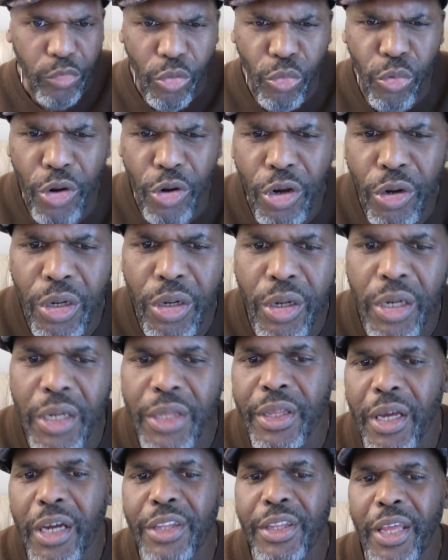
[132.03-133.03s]
Or
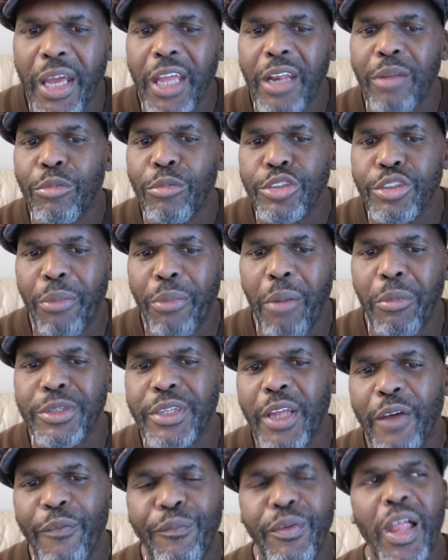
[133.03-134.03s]
other animals or
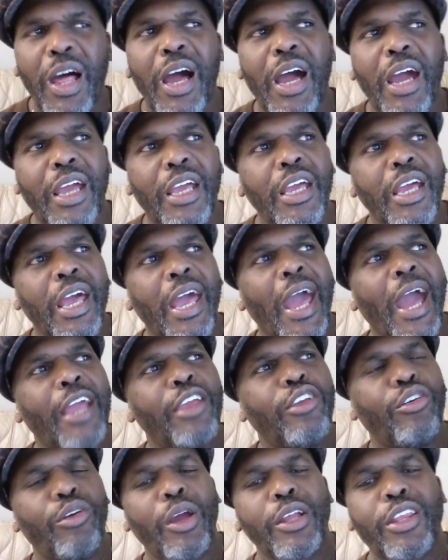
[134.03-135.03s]
mammals that fly,
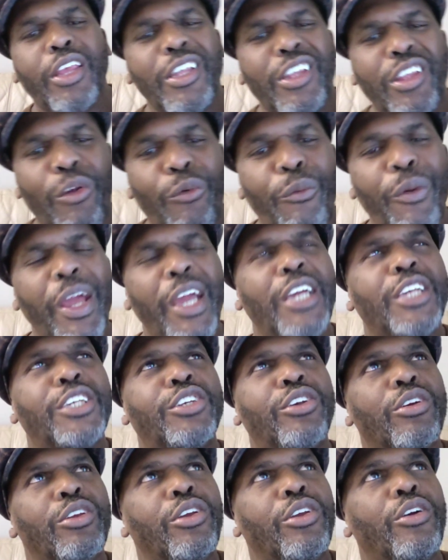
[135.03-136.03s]
you get to raise
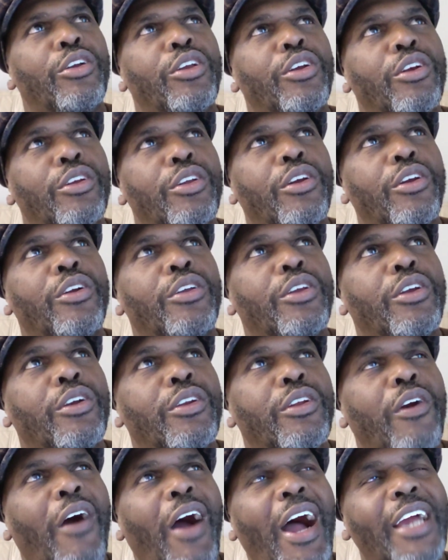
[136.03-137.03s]
your
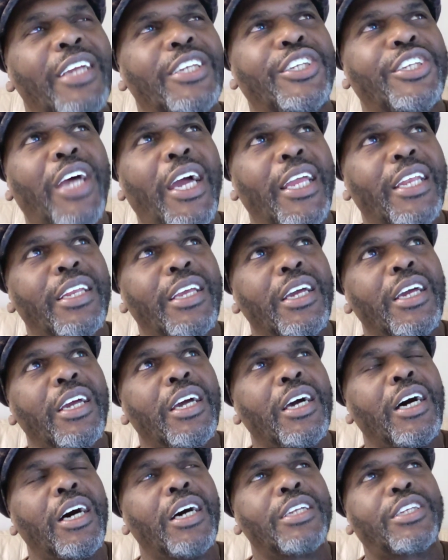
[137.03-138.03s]
eyesight,
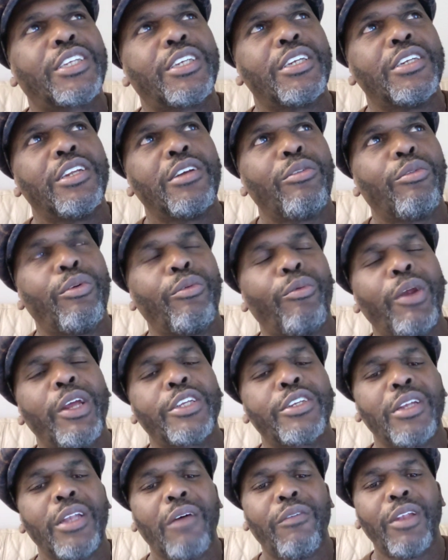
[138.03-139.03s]
to
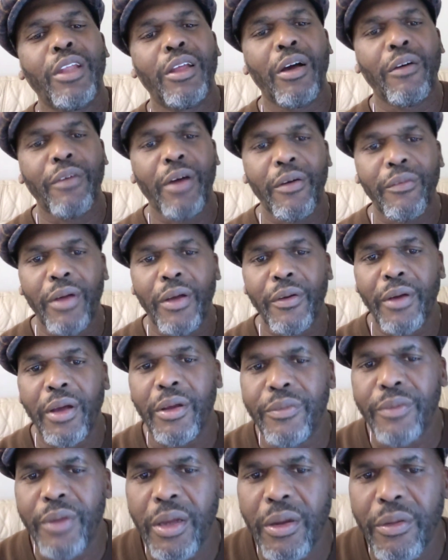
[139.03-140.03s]
raise your level
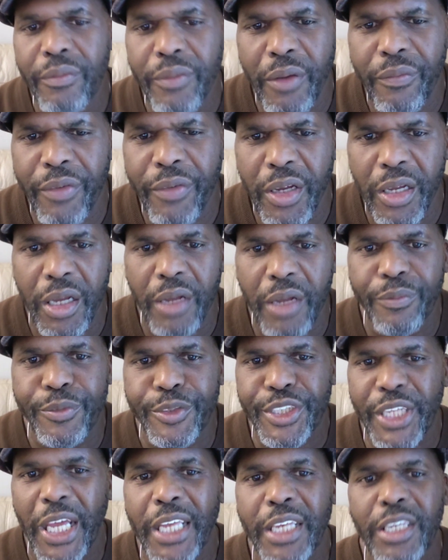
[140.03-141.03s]
of
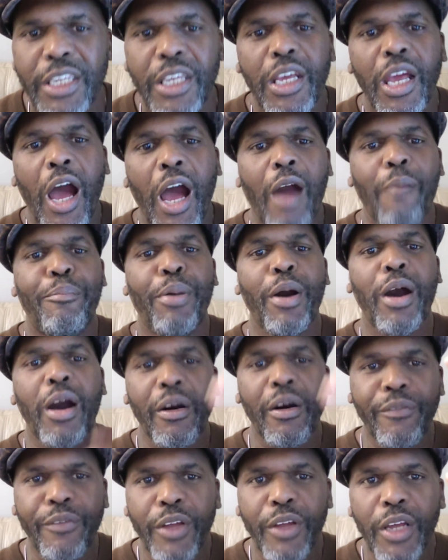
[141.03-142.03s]
sight
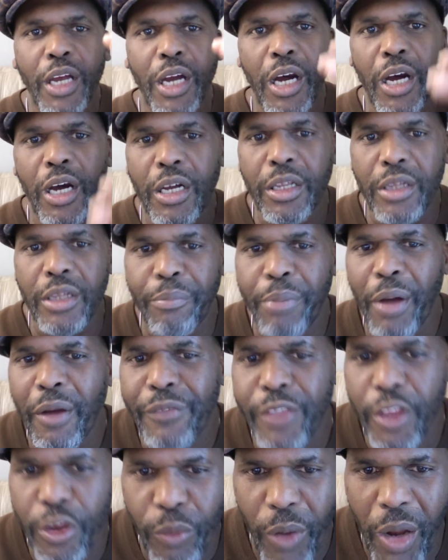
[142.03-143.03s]
above
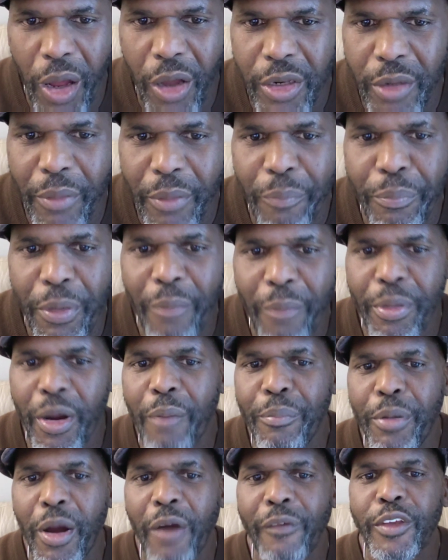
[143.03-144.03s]
the ground,
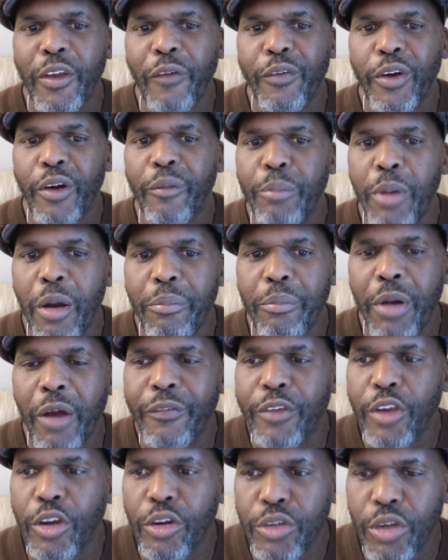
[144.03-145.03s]

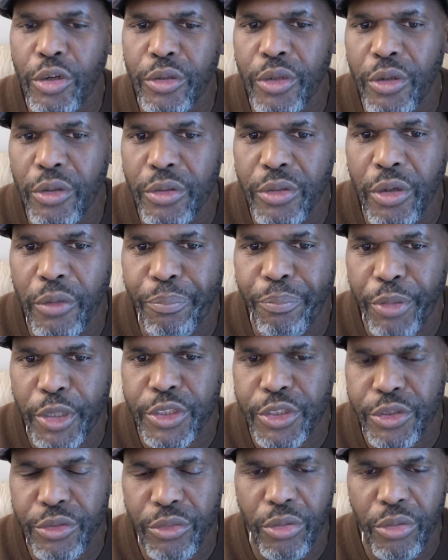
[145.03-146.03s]
above your
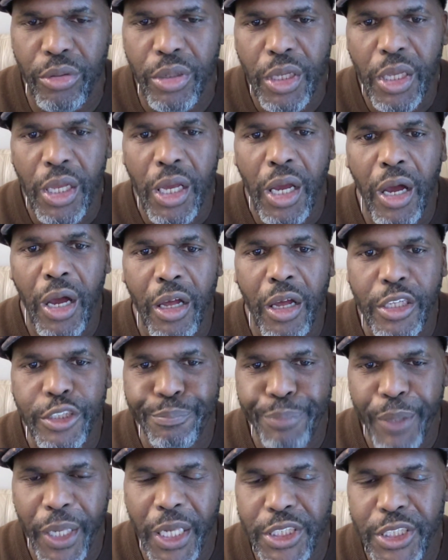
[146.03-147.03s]
personal
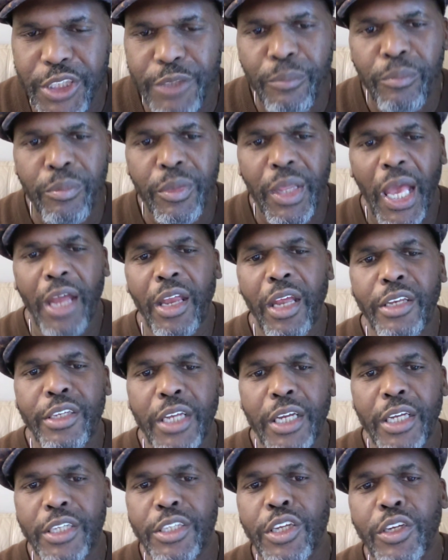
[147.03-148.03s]
space,
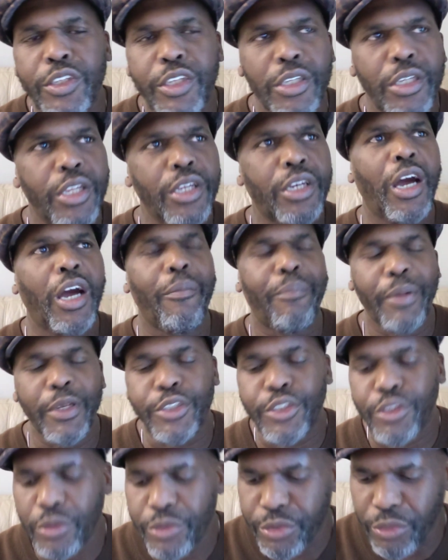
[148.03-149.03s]
and you have to look up.
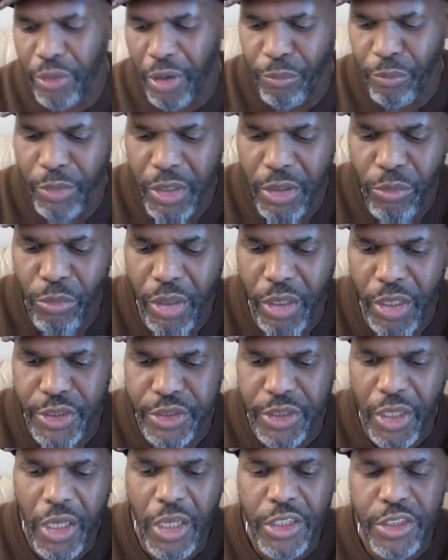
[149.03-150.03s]
And so I really want
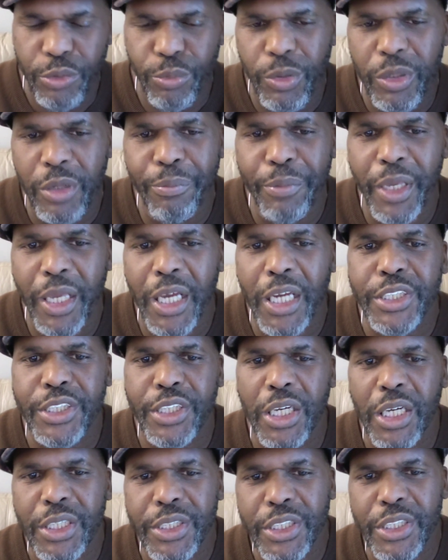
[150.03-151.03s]
us to really begin
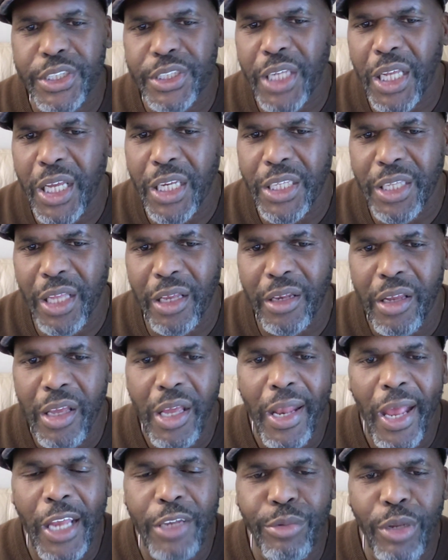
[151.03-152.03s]
to understand that
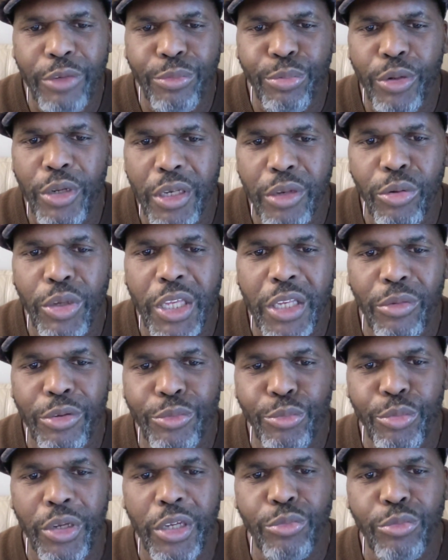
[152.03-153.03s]
as we're looking,
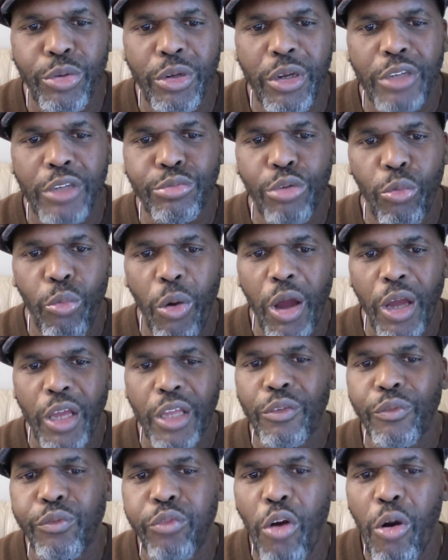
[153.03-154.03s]
as we're
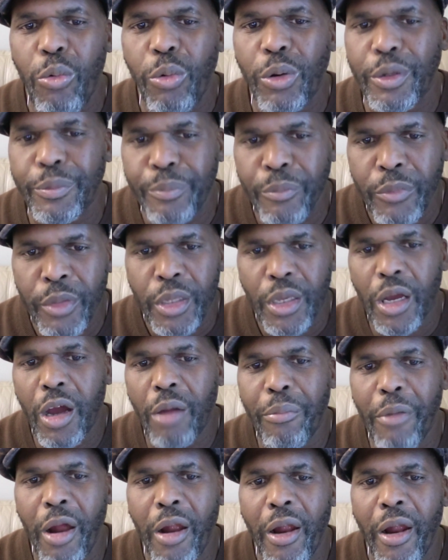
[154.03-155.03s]
walking forward,
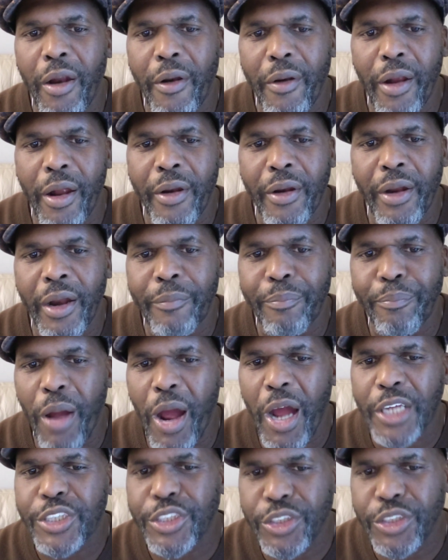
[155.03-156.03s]
our
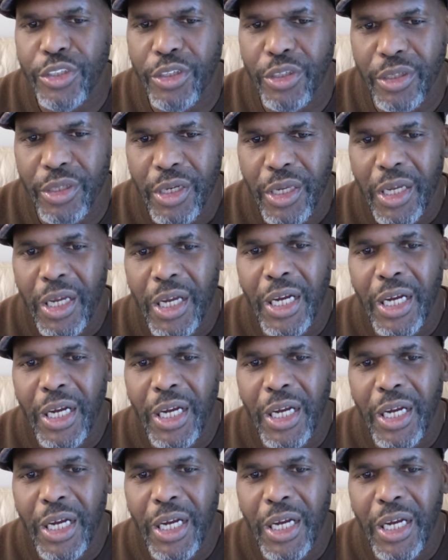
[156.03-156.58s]
posture